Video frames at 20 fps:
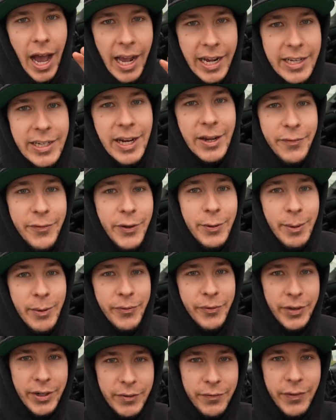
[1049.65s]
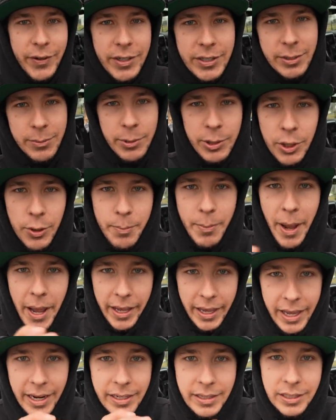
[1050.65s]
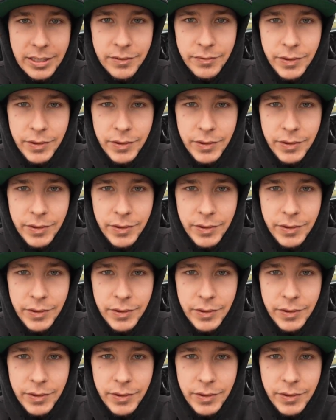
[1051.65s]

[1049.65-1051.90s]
I cannot feel my freaking fingers. I'm gonna go back edit this